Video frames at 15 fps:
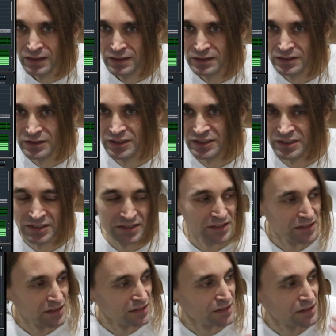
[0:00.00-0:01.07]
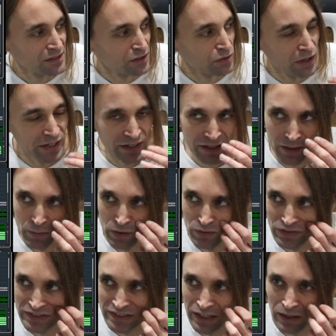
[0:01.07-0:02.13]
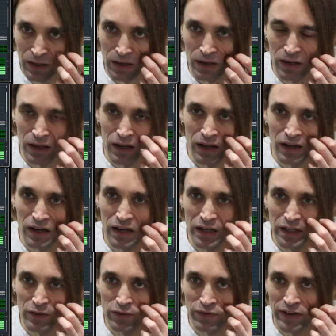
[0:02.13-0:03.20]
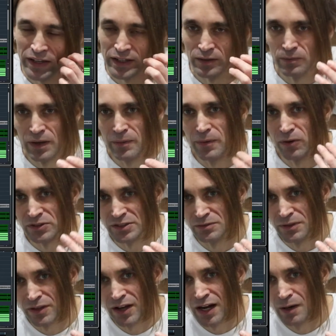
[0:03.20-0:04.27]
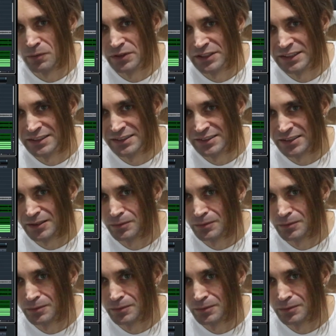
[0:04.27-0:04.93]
It just create a little bit of a subtle effect, maybe also with the harmonies.